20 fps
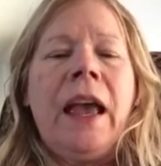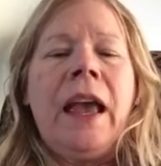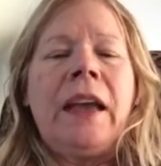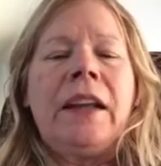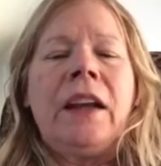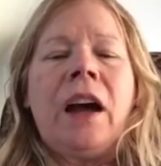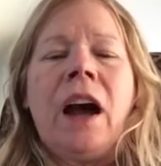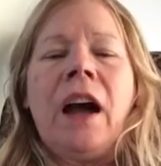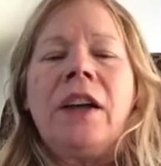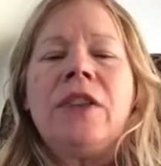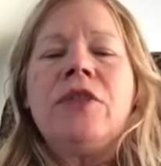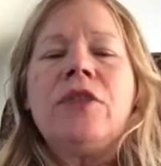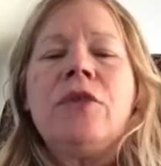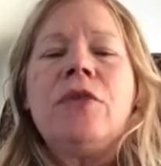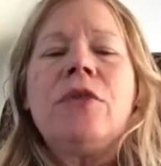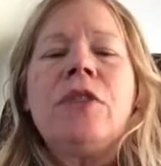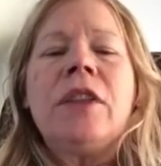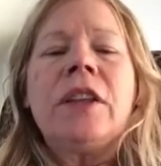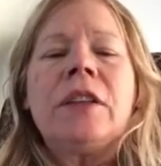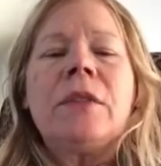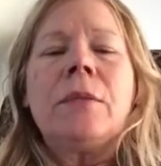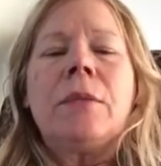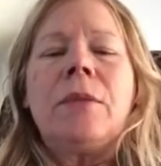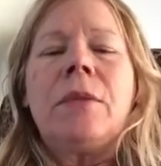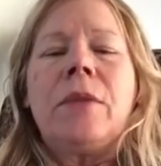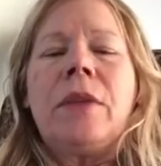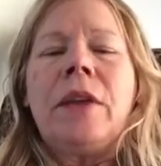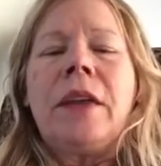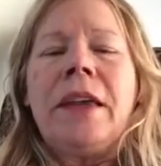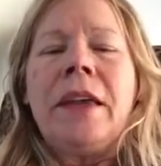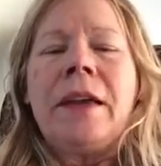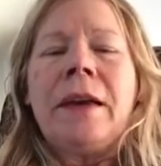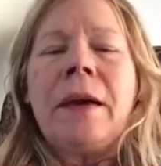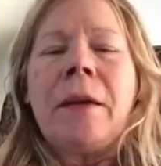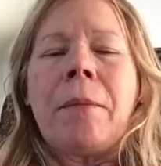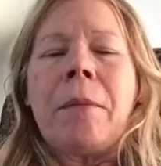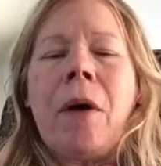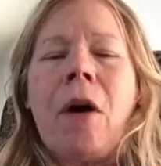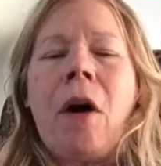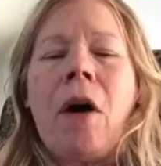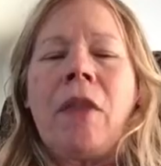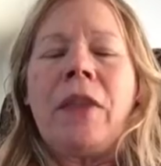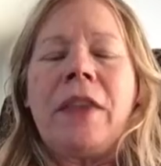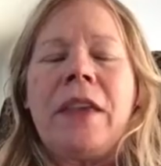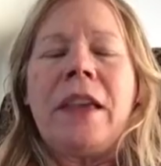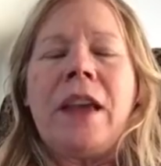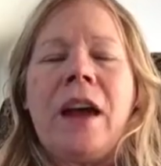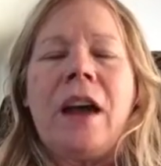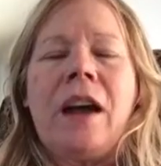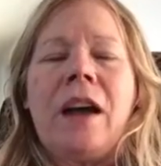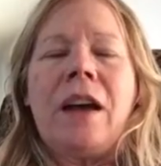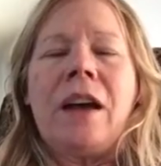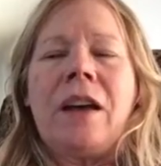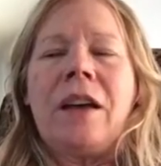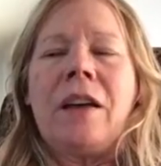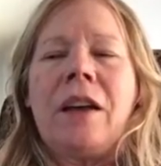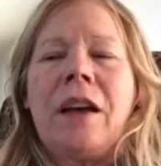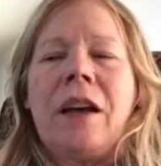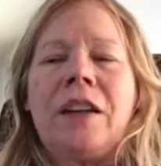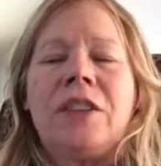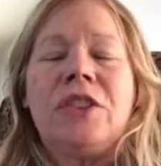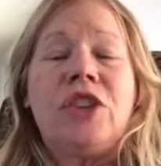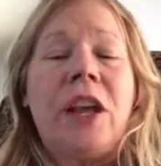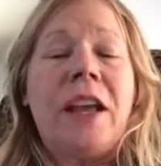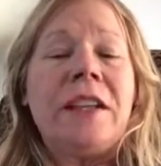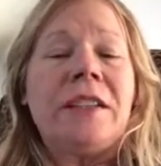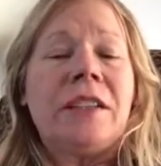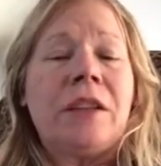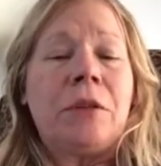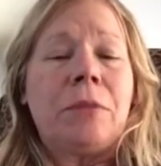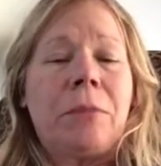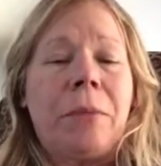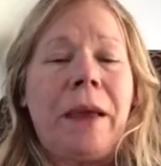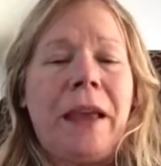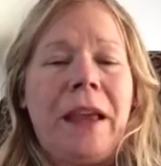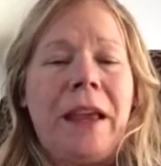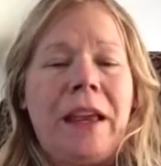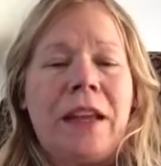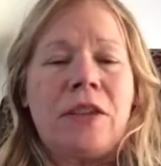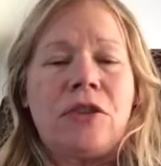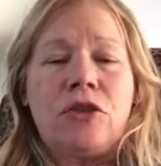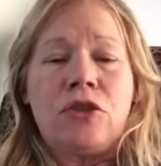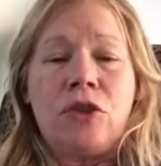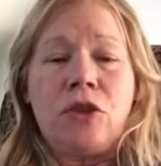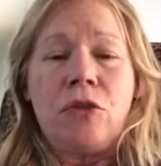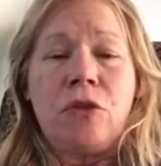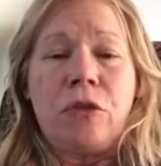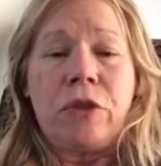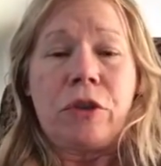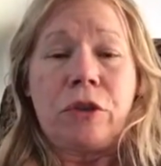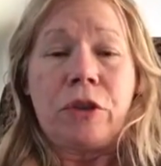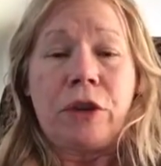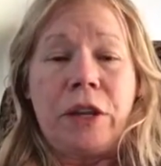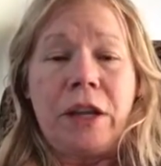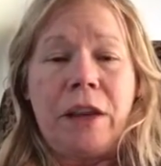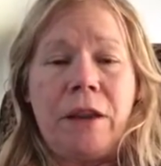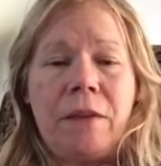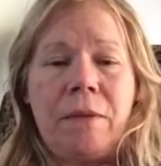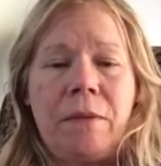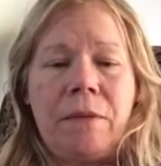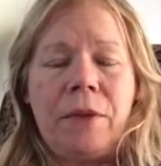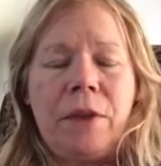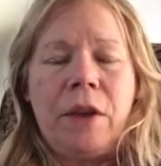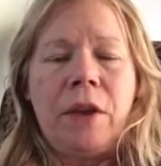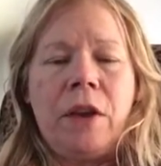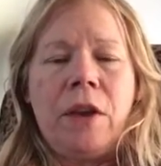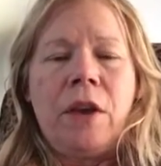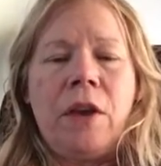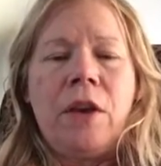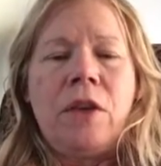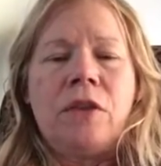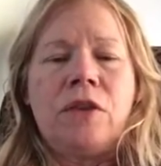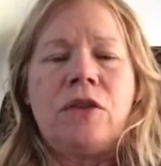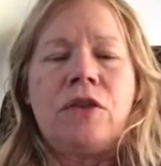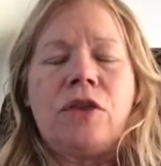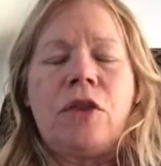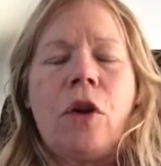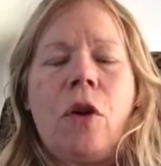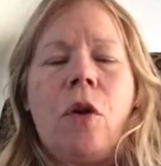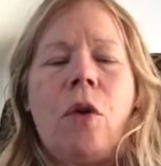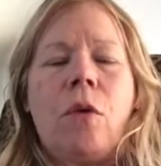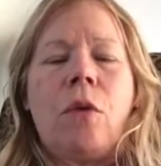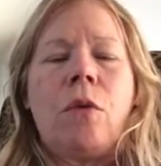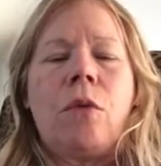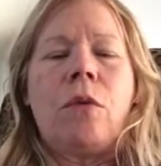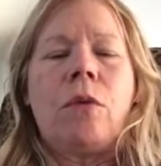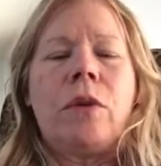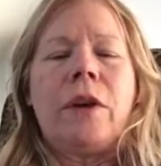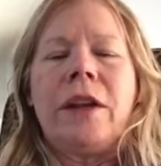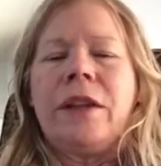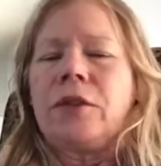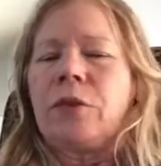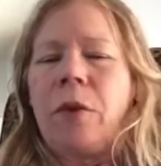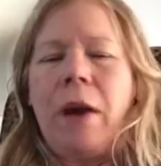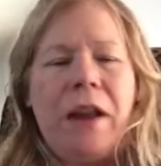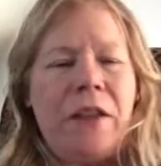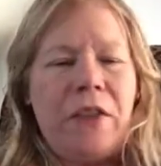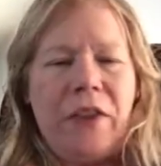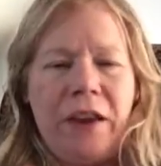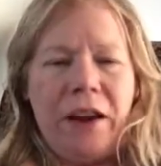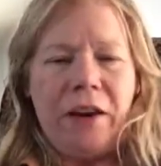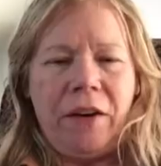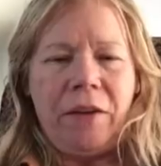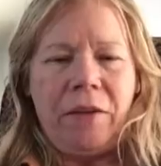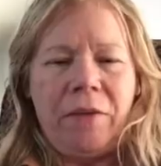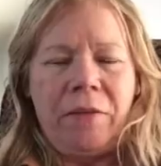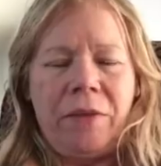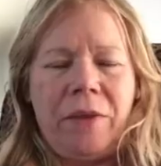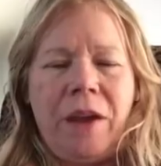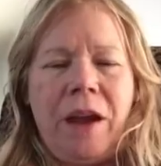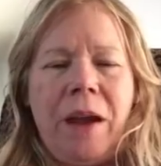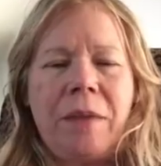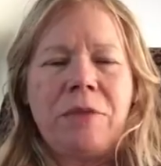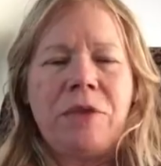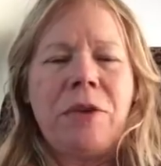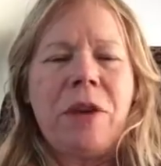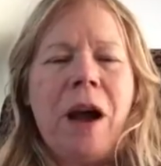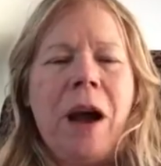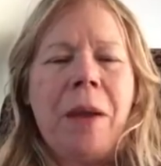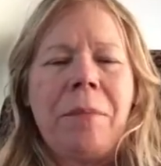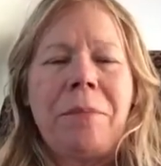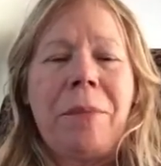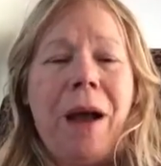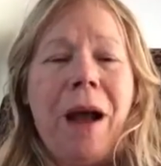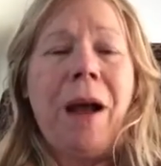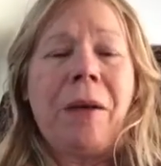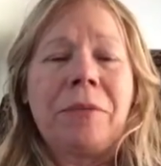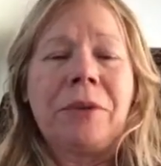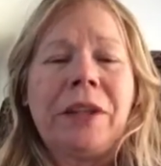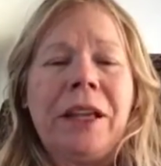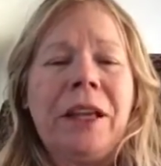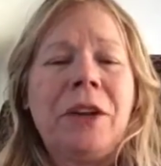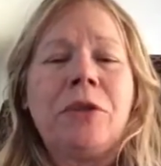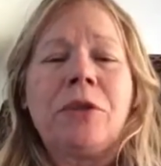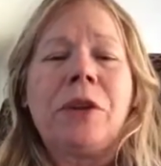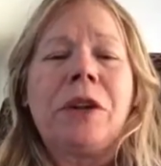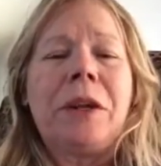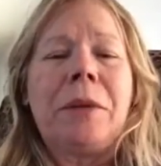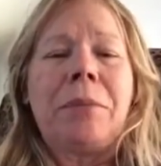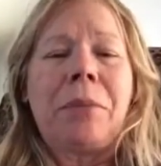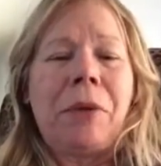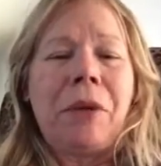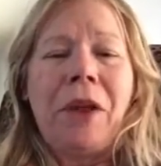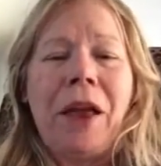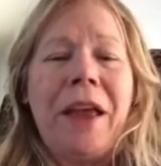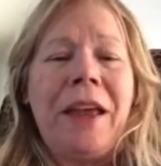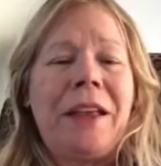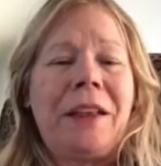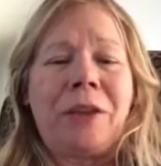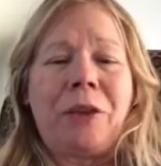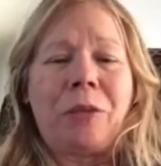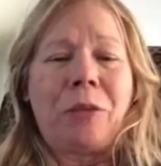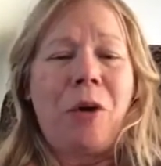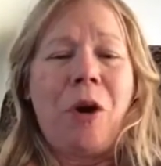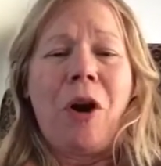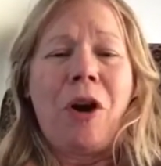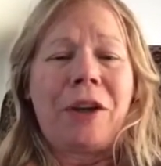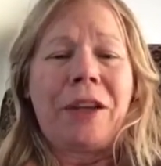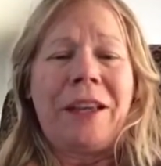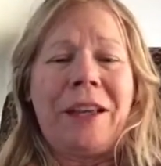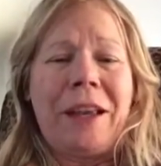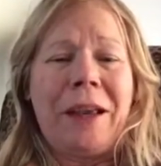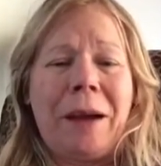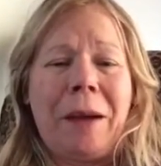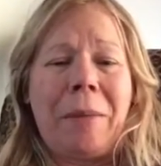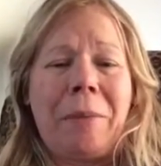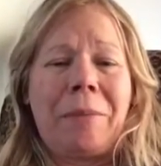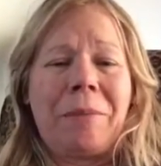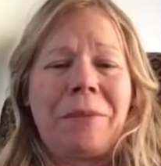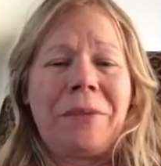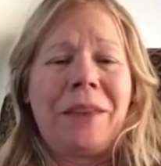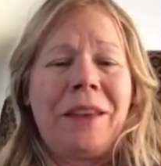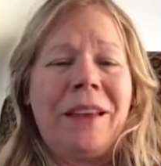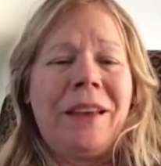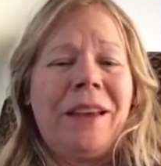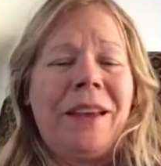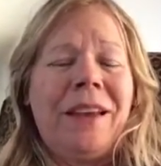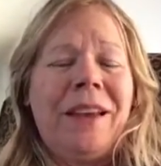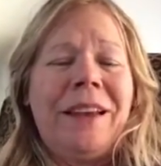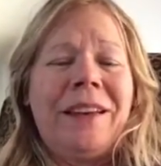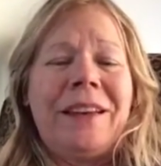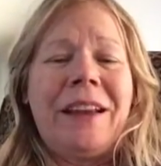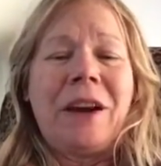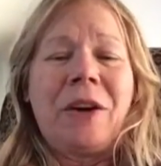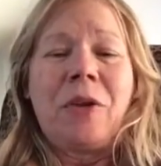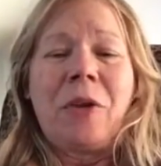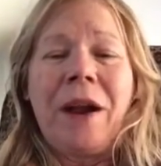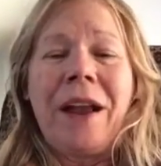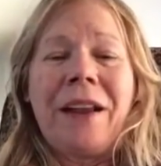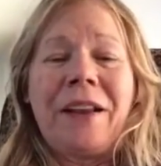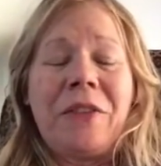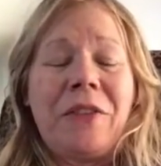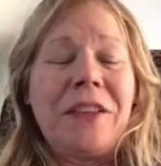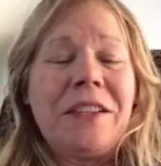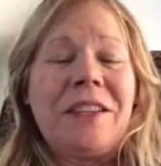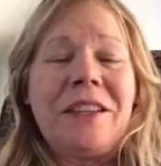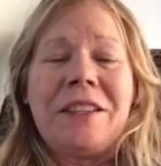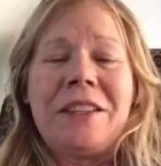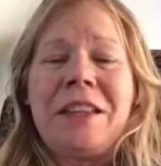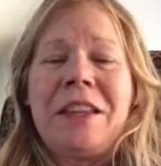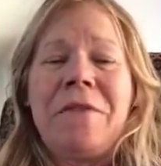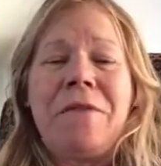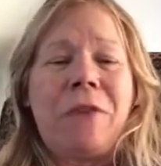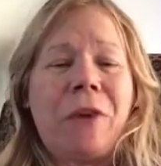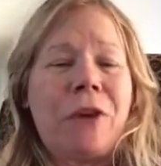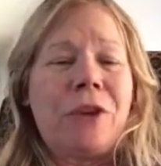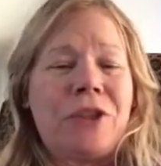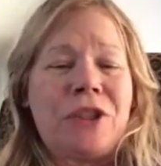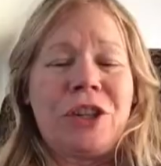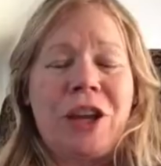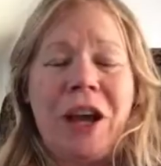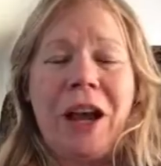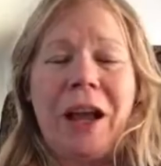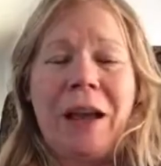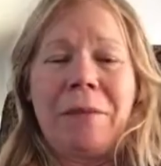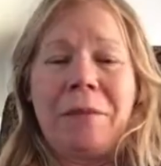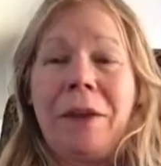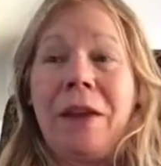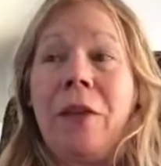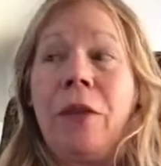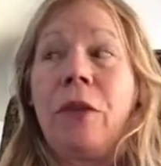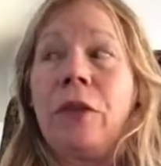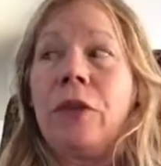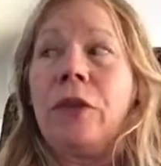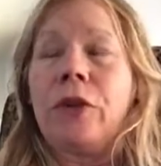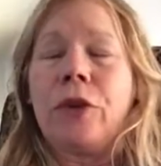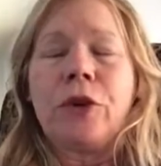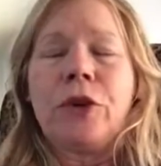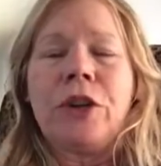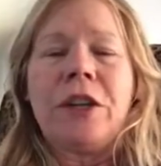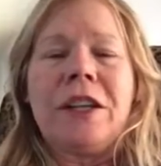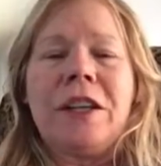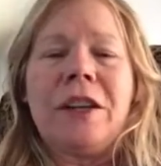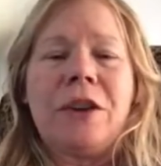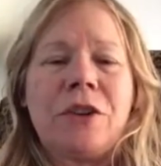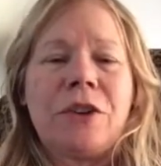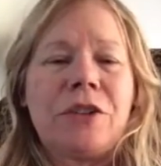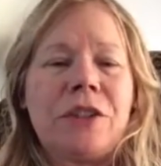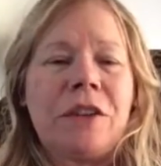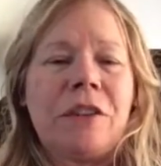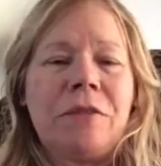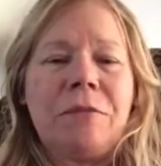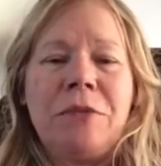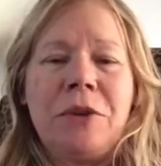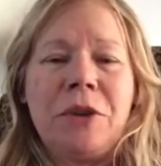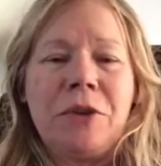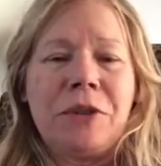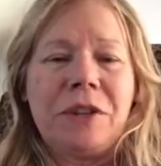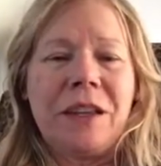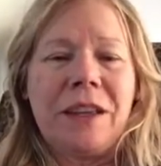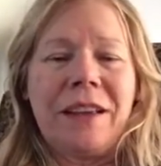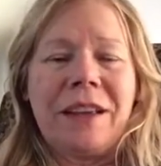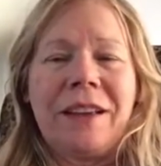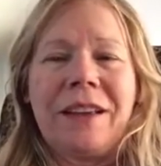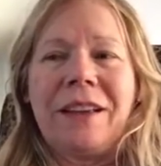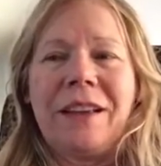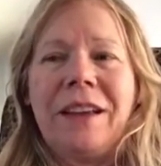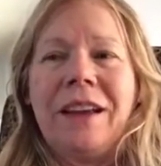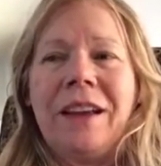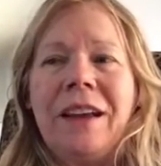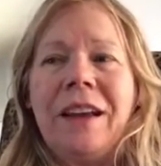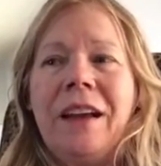And I do the hymn on the adjacent page, 230. So it's right there. I'm literally playing the wrong hymn. Now, granted, this is the first time in 30 years of music,